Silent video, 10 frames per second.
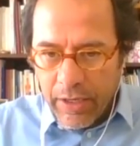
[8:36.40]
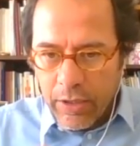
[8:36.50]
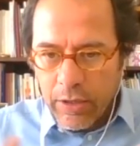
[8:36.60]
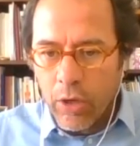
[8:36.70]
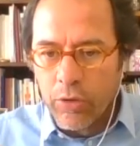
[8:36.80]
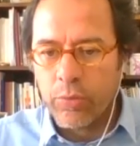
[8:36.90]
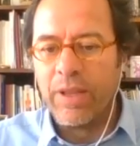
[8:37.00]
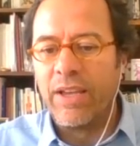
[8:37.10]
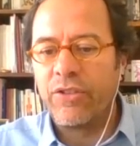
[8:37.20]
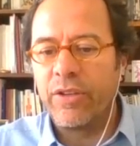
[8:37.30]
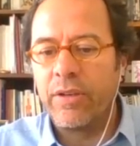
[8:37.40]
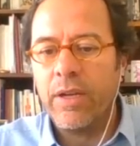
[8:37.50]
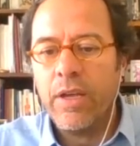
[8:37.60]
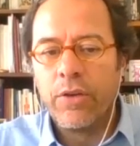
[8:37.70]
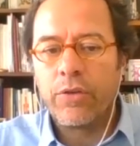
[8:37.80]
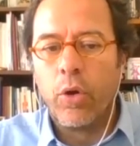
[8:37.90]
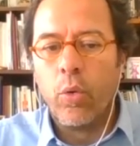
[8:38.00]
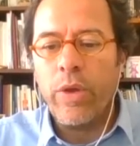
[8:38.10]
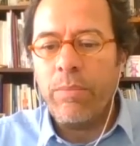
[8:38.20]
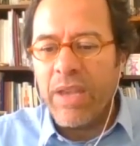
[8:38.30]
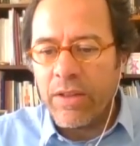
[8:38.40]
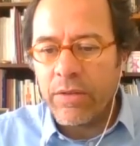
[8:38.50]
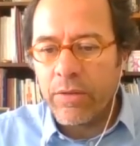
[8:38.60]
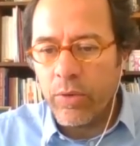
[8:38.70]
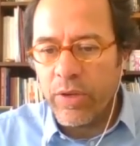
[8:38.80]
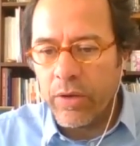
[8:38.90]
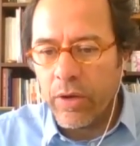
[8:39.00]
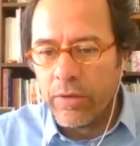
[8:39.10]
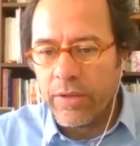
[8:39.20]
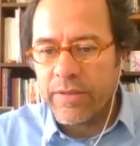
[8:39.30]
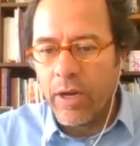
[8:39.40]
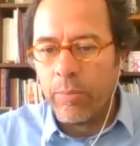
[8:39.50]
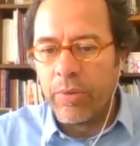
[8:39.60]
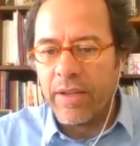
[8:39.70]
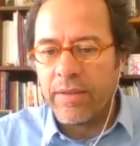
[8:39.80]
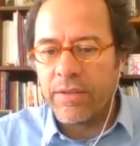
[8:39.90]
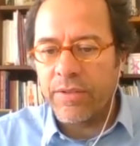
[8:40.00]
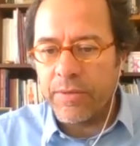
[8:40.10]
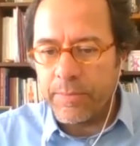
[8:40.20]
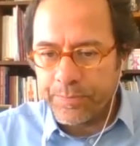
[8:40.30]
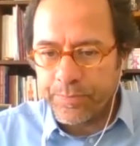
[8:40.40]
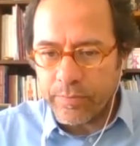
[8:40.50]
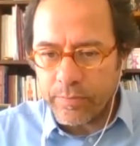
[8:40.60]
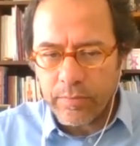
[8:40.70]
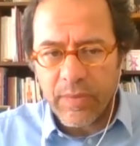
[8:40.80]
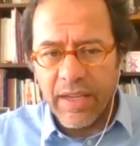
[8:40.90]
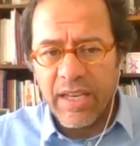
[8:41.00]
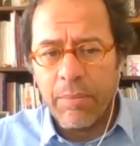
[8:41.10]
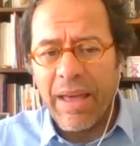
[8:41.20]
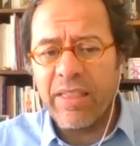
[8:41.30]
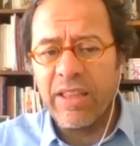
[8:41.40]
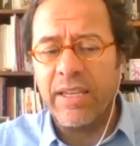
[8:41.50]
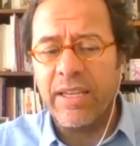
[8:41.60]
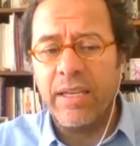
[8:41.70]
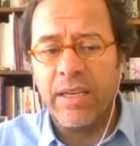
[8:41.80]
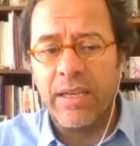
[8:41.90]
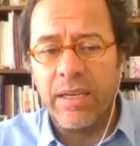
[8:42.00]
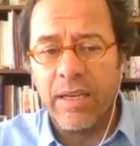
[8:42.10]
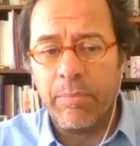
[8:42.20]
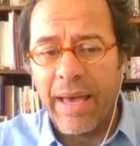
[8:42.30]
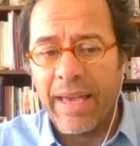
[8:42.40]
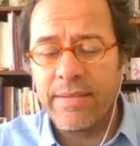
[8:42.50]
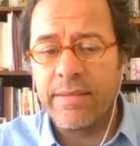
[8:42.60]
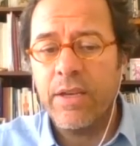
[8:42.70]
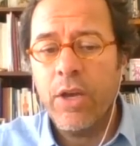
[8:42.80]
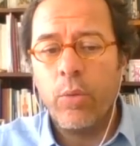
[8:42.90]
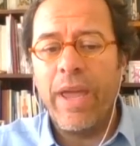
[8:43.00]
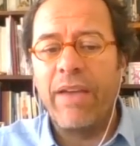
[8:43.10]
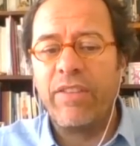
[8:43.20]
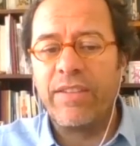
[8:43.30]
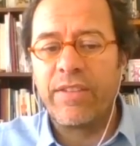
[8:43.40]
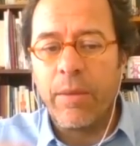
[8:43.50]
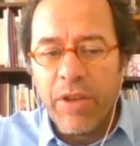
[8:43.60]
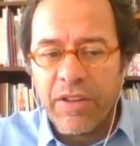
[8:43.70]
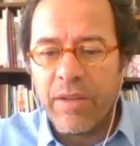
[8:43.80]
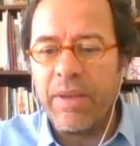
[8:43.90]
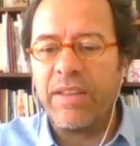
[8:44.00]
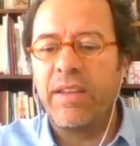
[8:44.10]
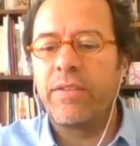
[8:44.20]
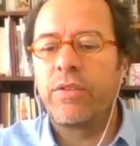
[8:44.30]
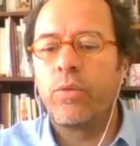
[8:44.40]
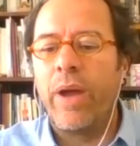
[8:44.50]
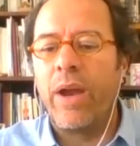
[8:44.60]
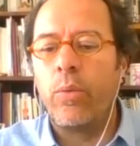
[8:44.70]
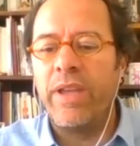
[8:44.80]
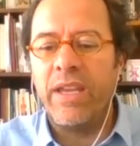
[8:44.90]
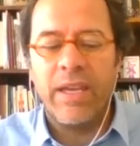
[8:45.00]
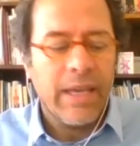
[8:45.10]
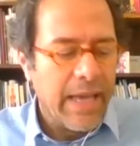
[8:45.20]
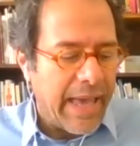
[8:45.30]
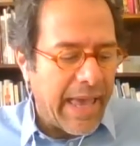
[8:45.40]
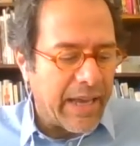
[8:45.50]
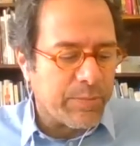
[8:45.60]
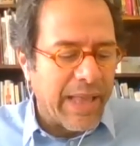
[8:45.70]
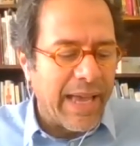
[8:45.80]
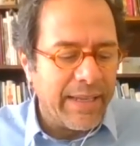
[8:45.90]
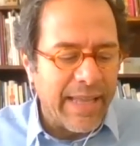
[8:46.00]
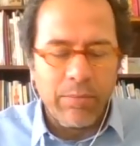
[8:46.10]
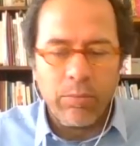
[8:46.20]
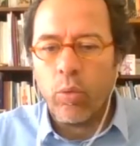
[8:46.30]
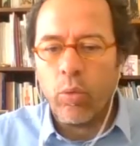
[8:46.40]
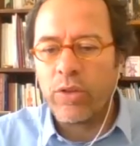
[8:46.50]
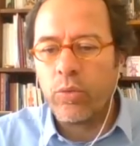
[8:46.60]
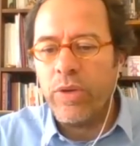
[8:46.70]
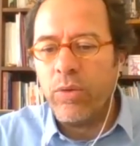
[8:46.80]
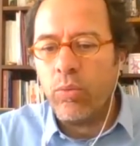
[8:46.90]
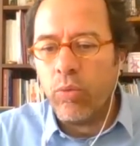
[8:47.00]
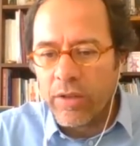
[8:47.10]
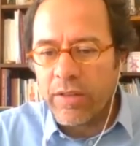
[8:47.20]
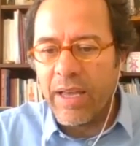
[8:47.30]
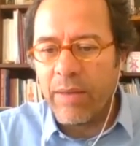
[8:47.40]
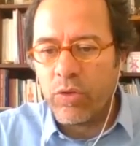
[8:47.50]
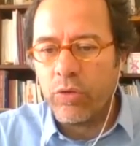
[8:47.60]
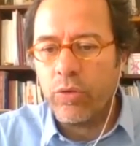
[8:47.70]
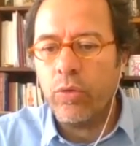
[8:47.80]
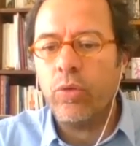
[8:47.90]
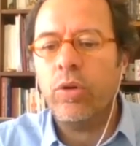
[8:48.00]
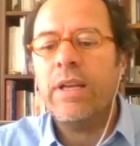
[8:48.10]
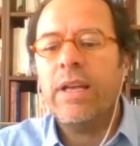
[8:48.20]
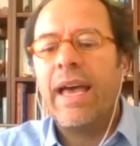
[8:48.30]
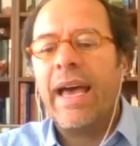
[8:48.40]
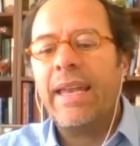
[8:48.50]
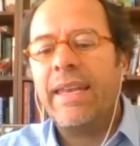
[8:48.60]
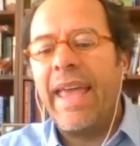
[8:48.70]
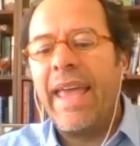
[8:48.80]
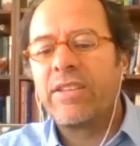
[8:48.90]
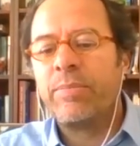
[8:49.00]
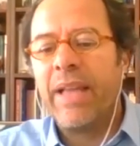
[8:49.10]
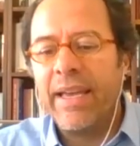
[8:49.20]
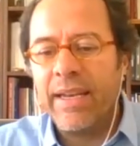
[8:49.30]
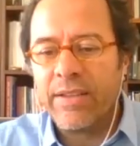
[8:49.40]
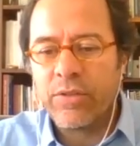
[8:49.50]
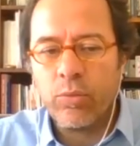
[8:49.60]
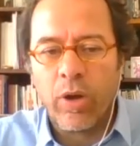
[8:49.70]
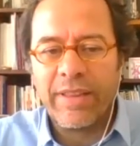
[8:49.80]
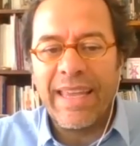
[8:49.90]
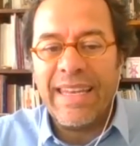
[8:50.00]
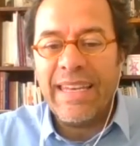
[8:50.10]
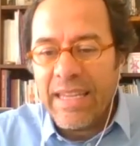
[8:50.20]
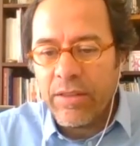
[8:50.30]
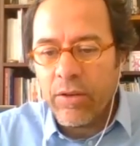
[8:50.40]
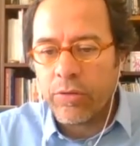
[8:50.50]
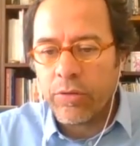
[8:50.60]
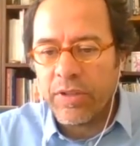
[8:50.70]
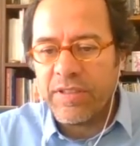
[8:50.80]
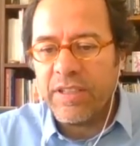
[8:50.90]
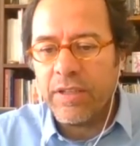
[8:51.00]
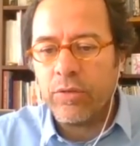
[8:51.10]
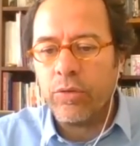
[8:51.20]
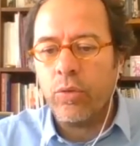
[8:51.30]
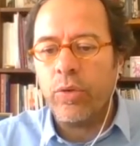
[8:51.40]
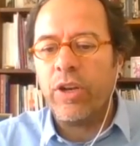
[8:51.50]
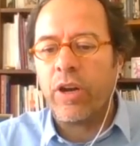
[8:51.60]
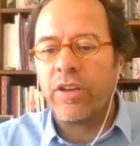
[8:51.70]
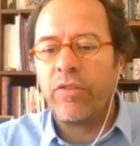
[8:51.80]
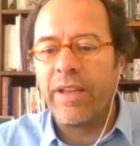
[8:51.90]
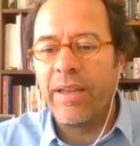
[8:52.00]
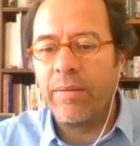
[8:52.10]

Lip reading: close relation. So we meet with all these operators in a monthly base. We have these community meetings where we explain them what we want them to do, and they explain us what they need also the city to do in order for